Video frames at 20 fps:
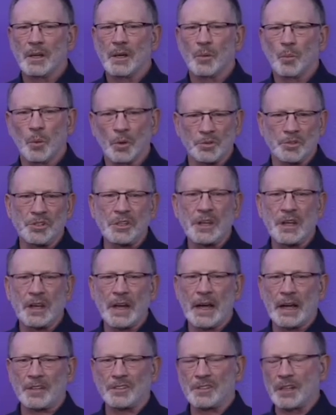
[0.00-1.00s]
We'll see you
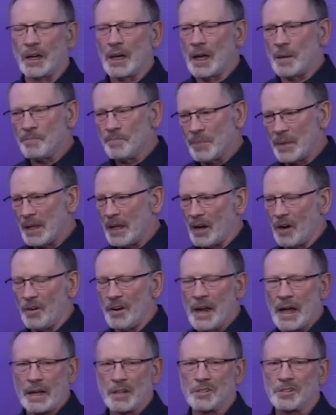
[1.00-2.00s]
next time in our
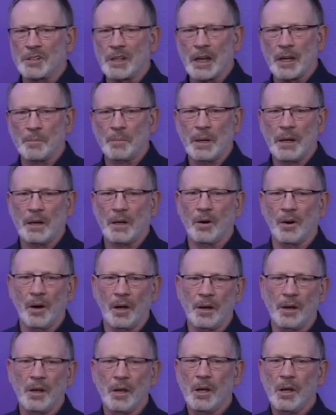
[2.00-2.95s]
next segment on